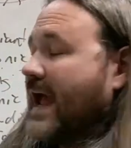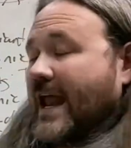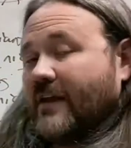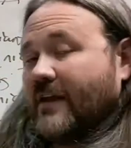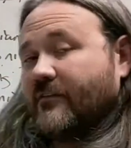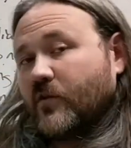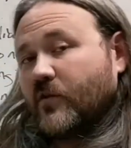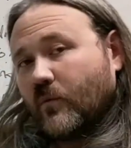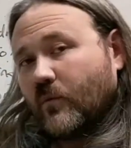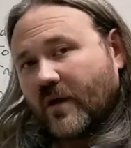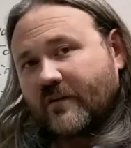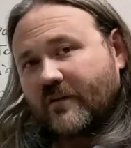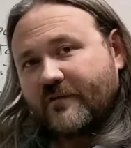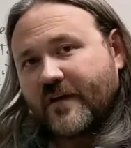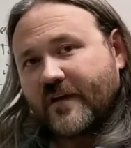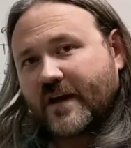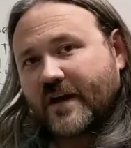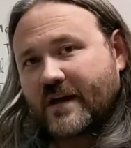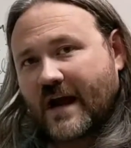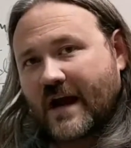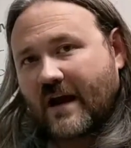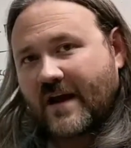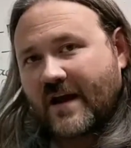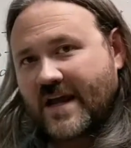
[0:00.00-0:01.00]
And if you want to
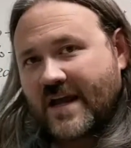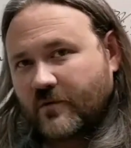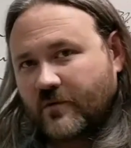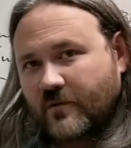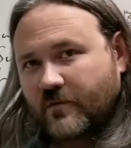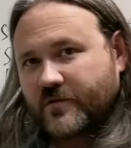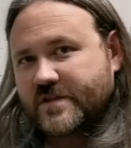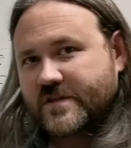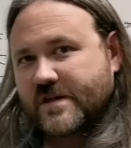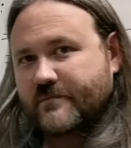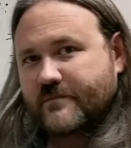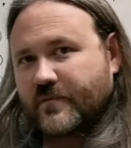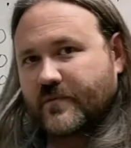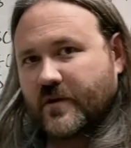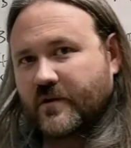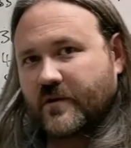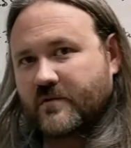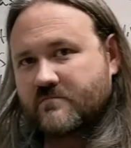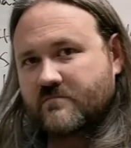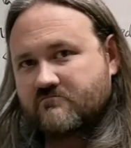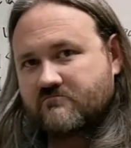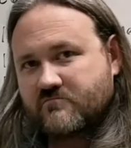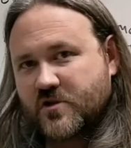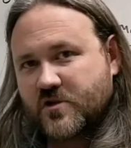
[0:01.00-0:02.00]
figure out equal
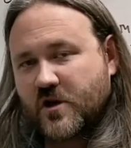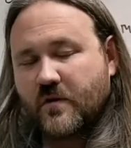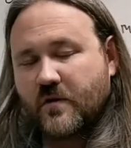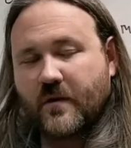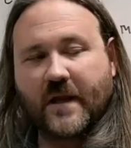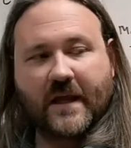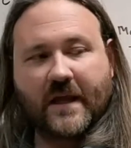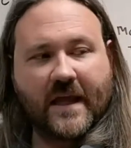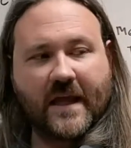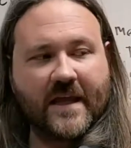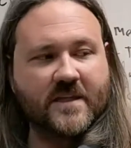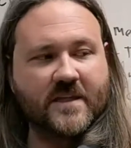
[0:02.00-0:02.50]
tempered tuning,